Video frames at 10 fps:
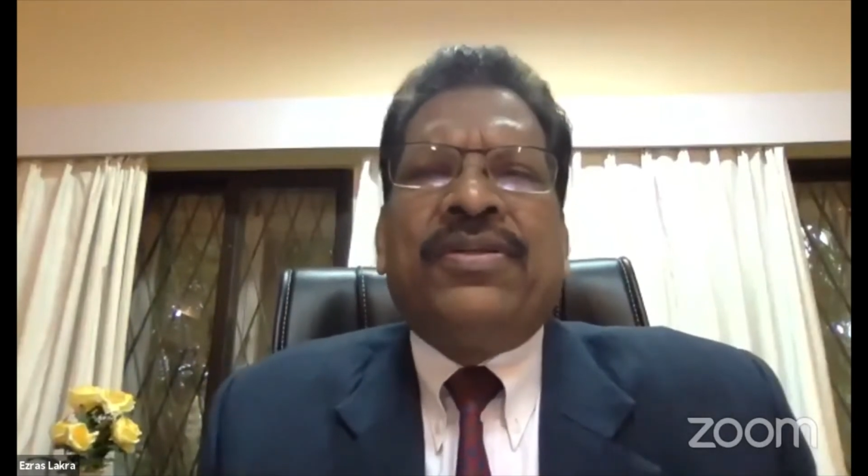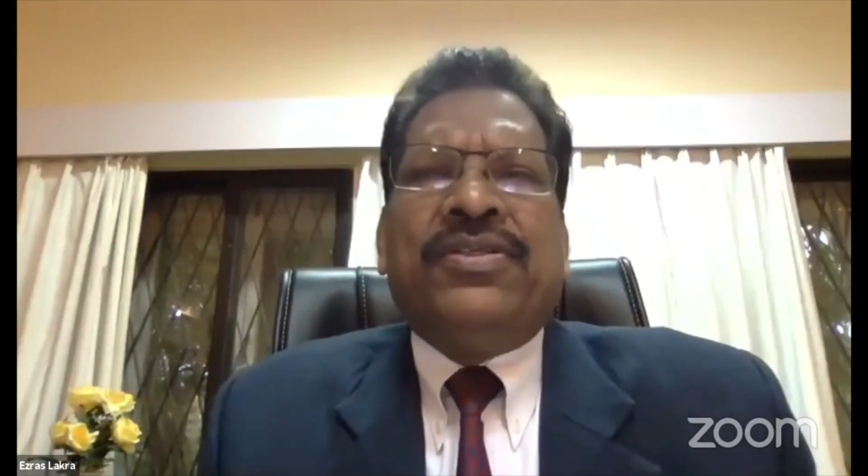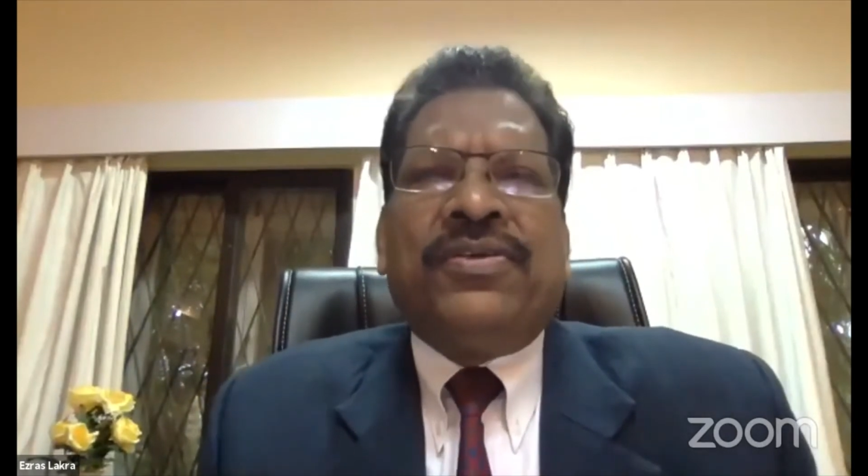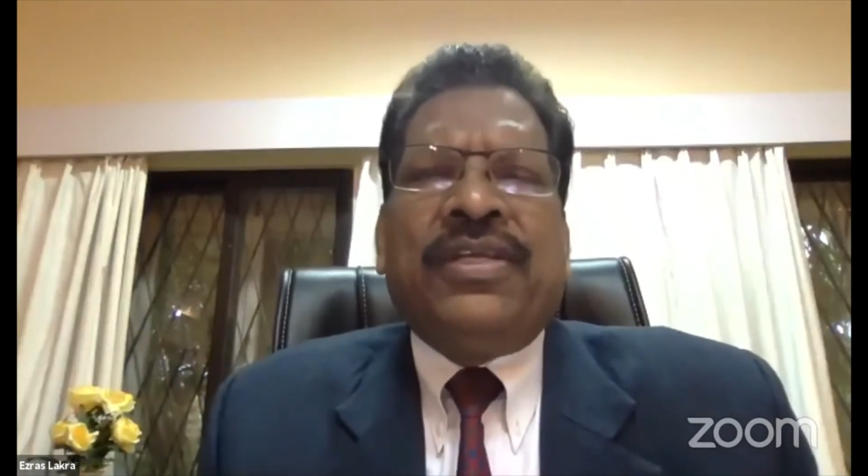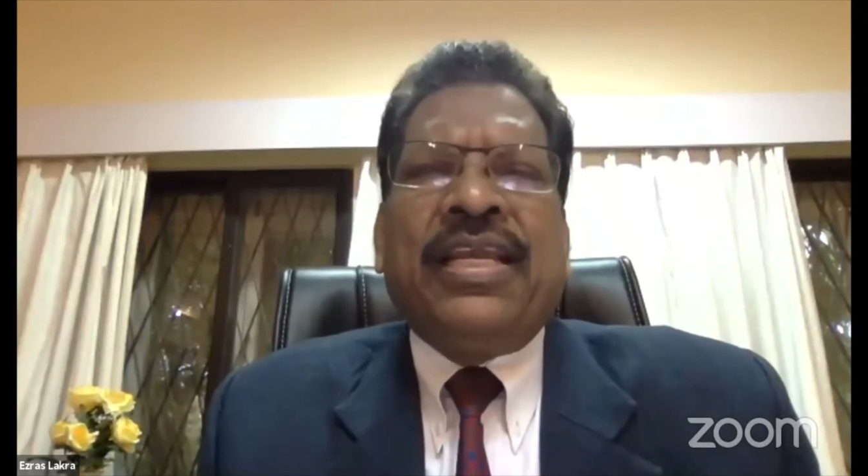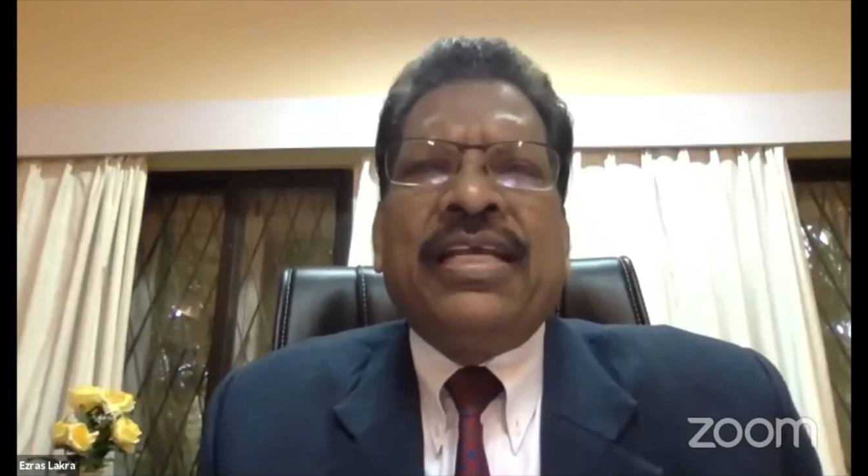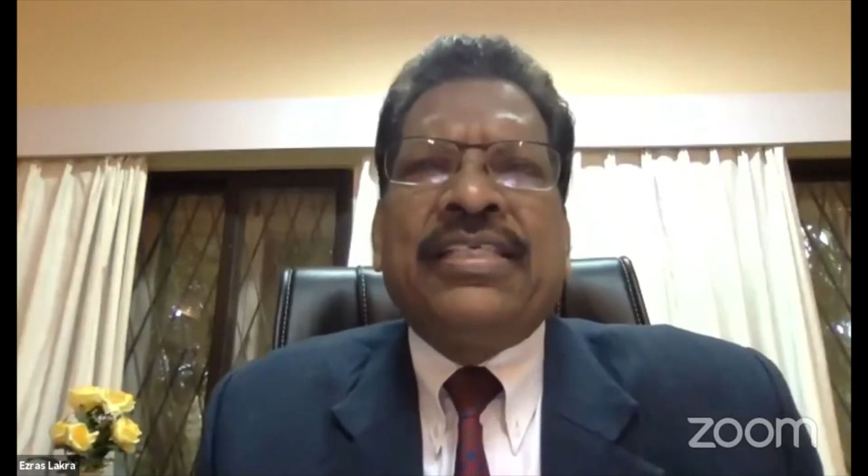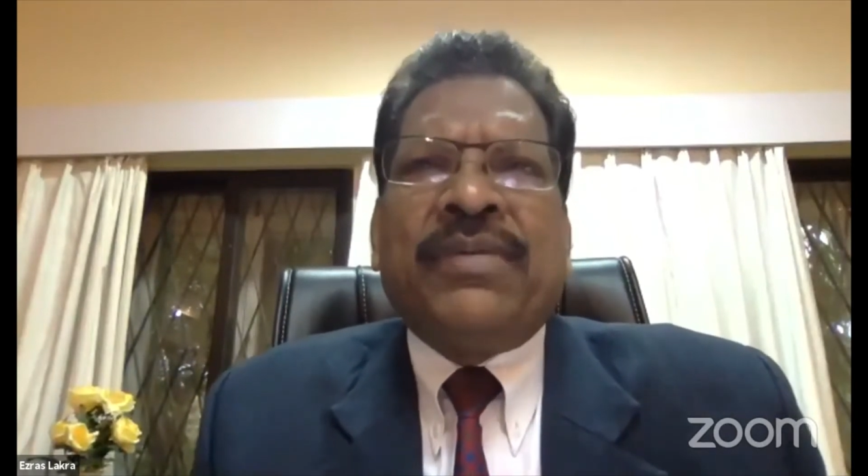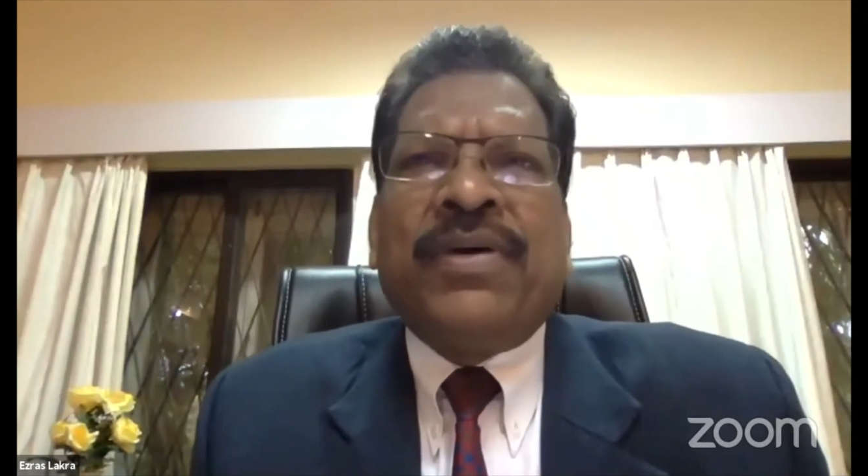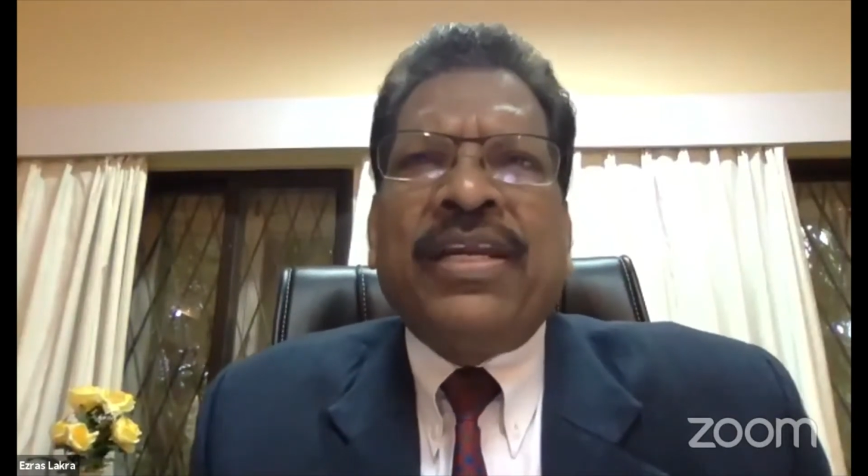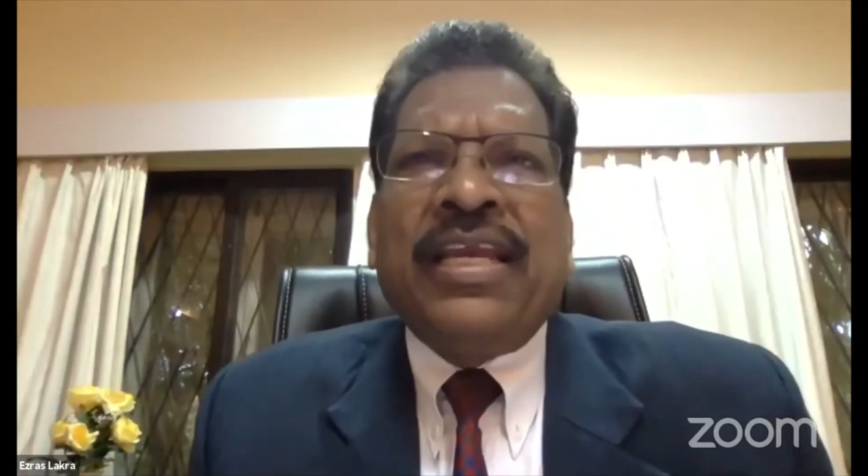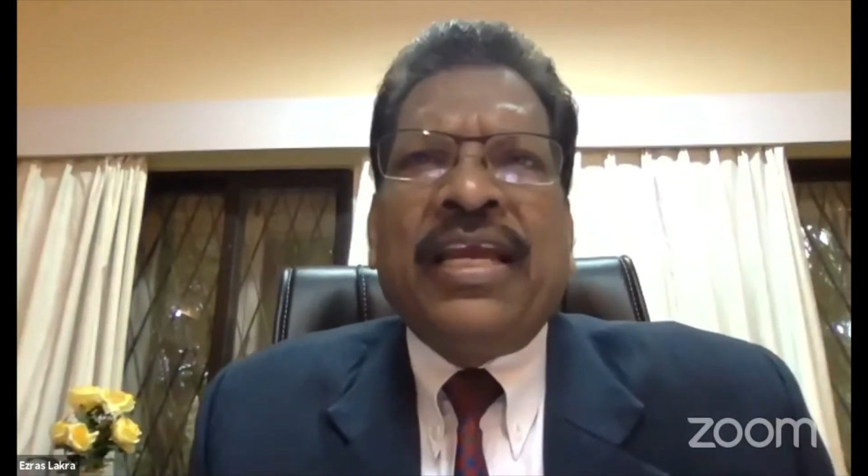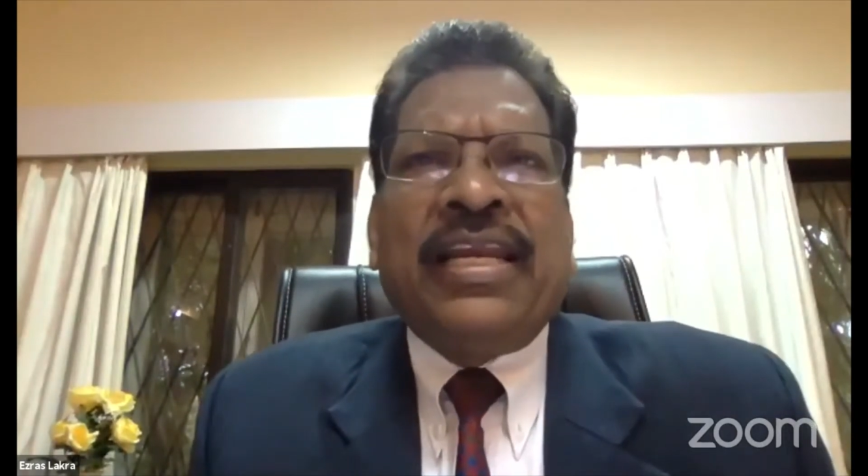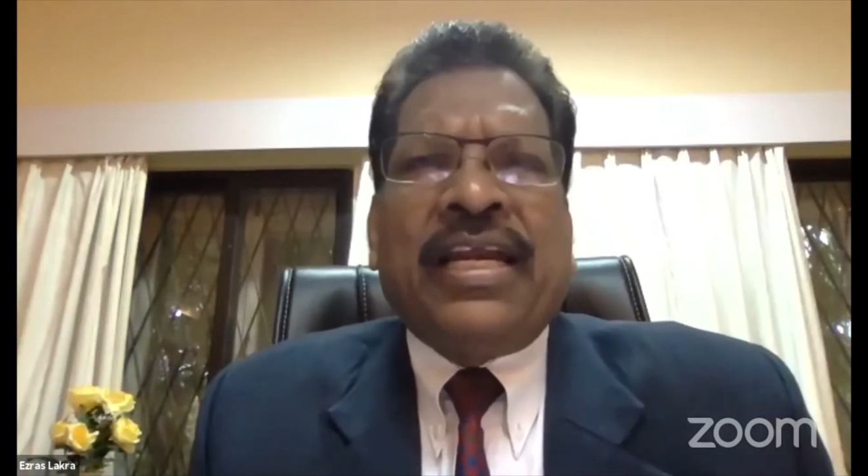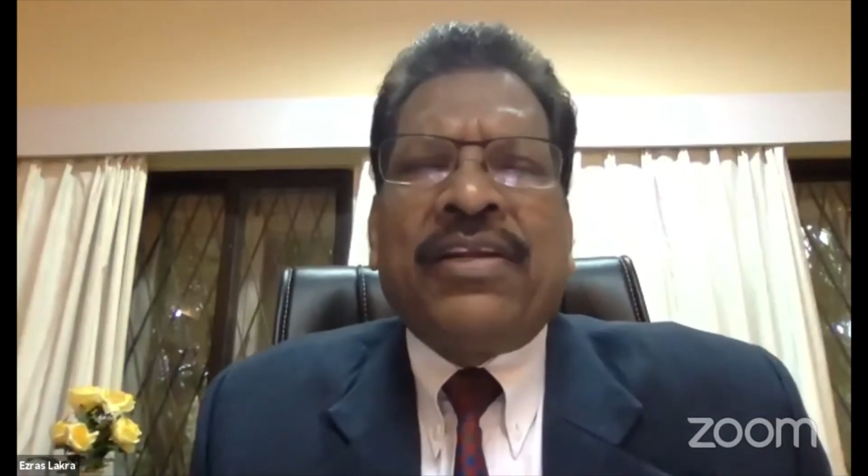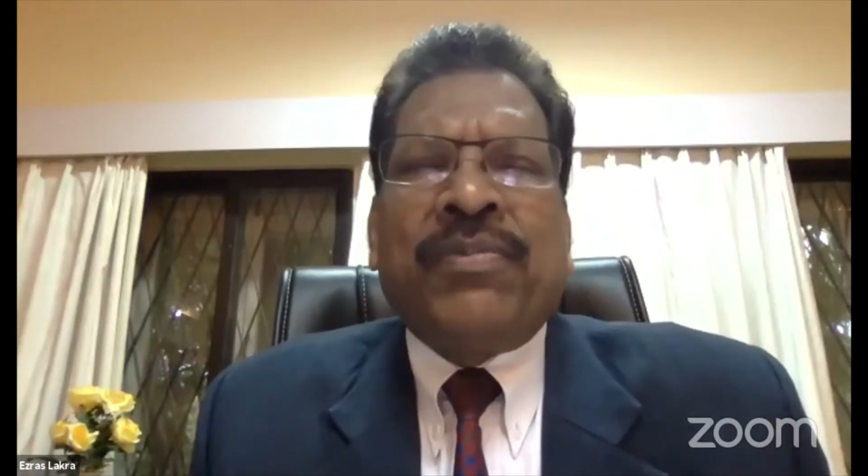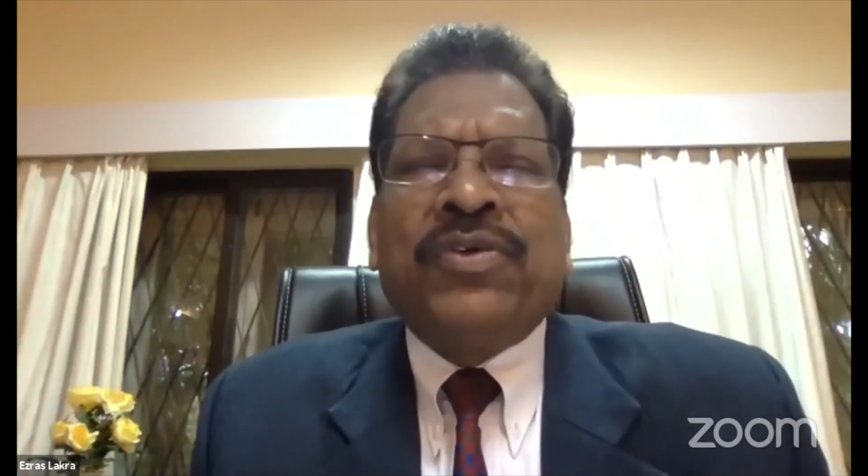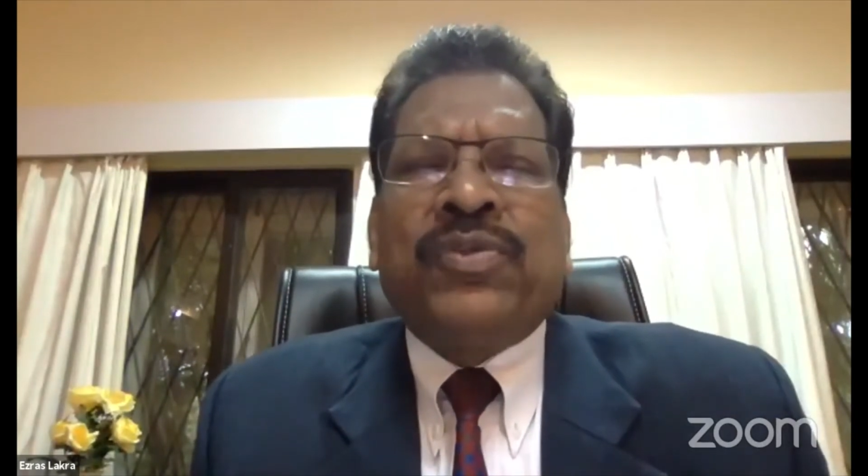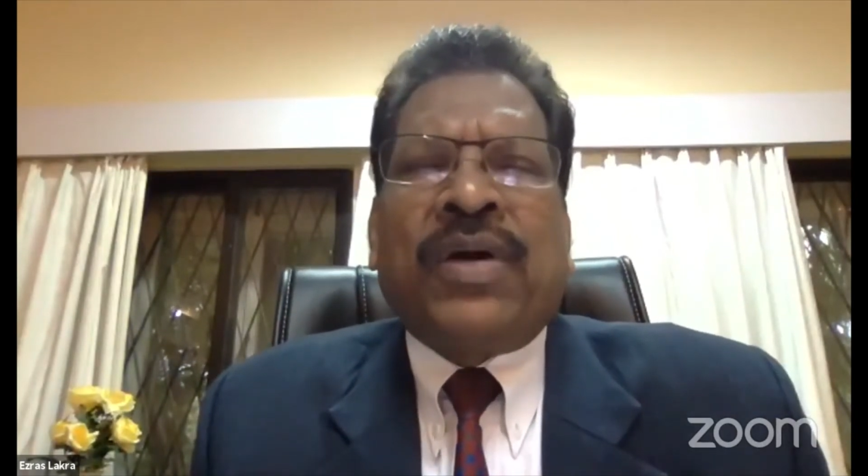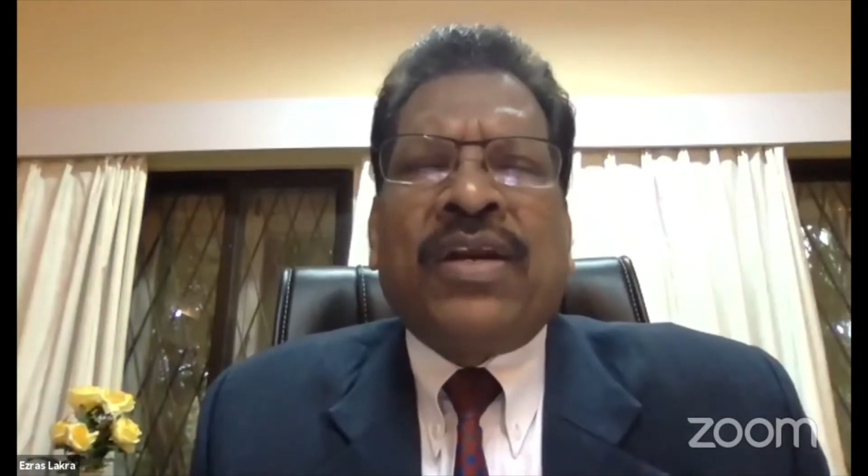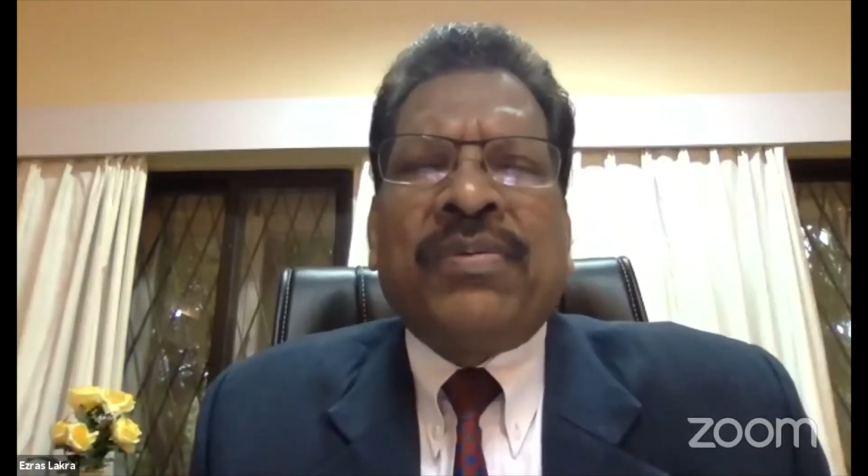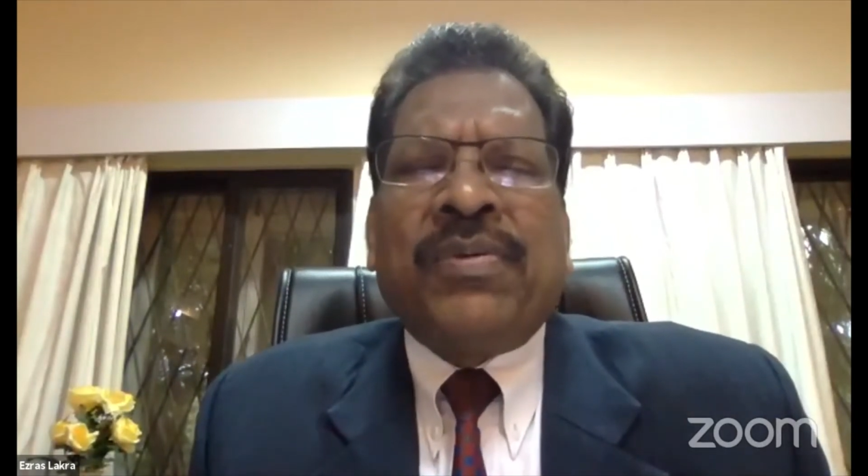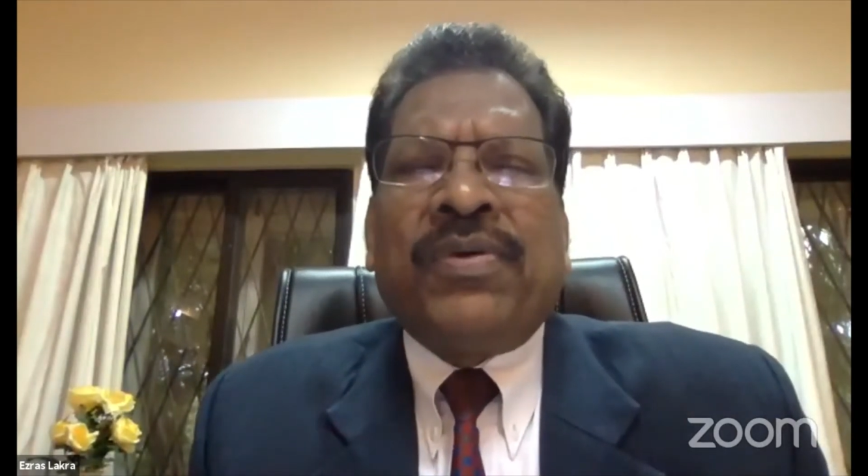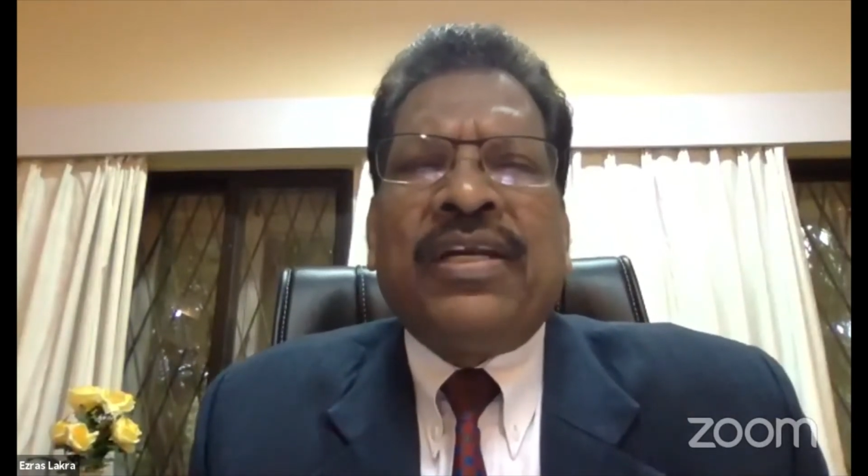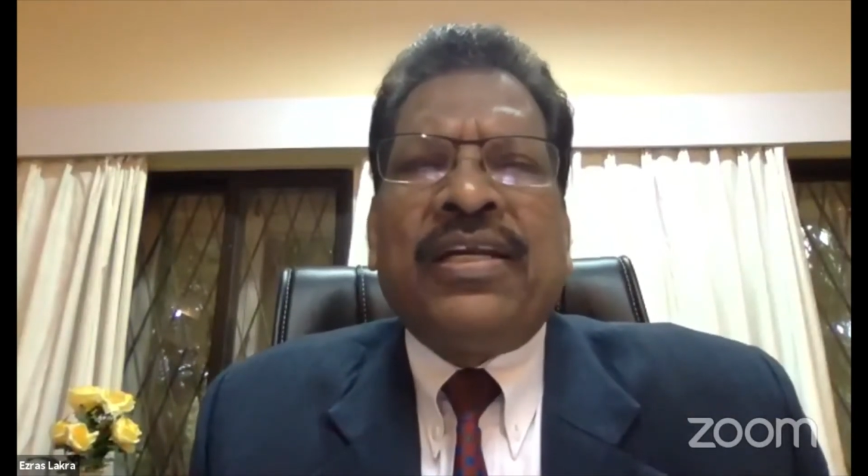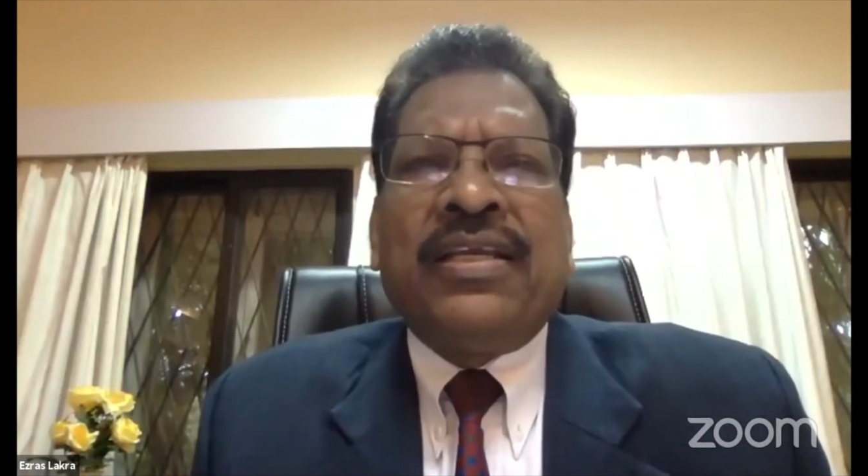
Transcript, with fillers: Judea, Samaria, and uttermost part of the world.